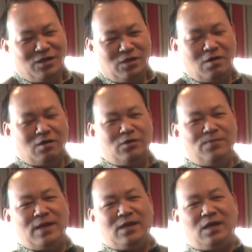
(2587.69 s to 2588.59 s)
You
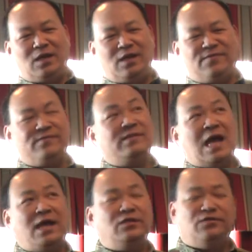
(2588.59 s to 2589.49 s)
automatically get
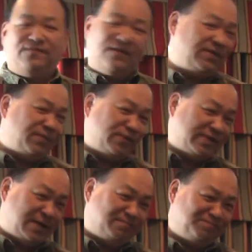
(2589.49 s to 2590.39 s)
9 to
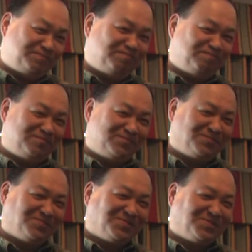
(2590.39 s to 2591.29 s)
15%.
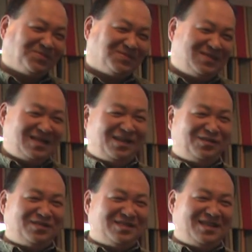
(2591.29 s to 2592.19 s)
Isn't that
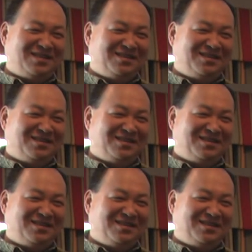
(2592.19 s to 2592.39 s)
interesting?